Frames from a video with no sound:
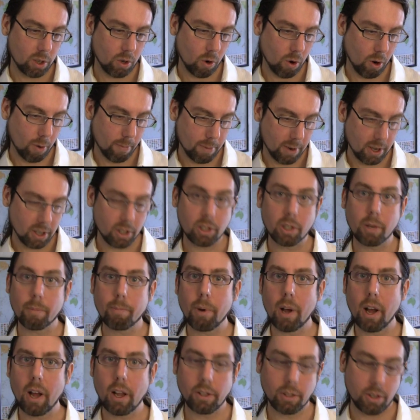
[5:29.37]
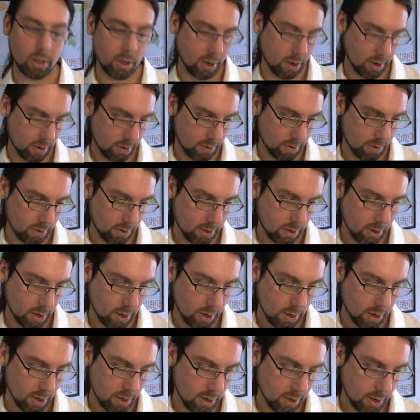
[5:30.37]
Corp as depositor,
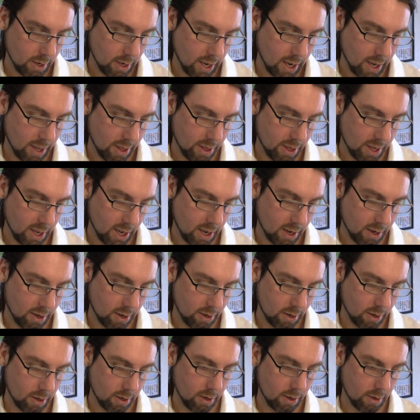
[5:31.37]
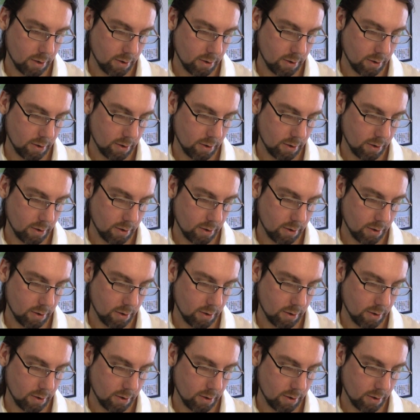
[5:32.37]
and then